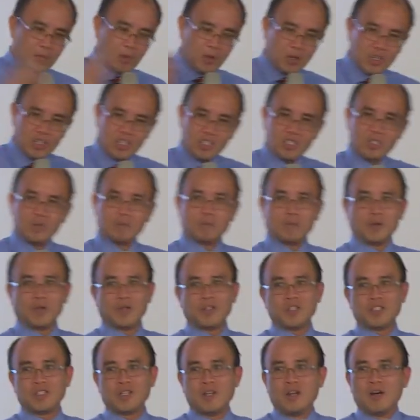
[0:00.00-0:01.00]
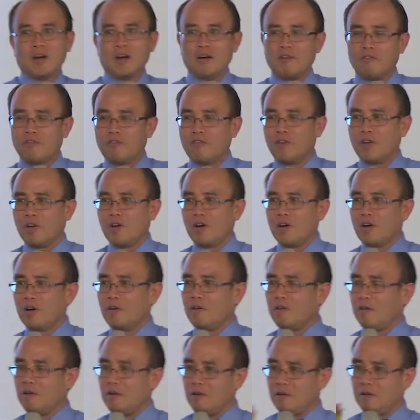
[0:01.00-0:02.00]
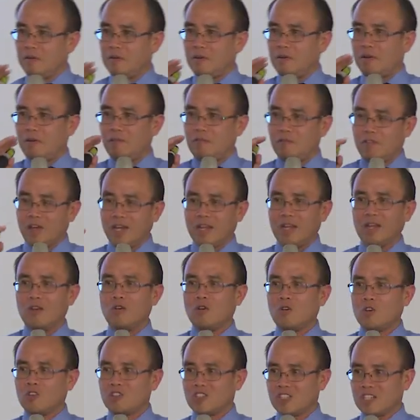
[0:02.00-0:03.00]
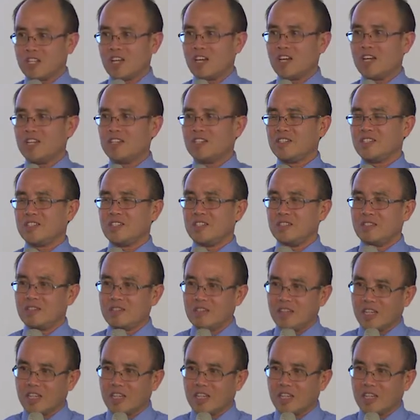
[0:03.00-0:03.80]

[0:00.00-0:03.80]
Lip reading: participants a very concise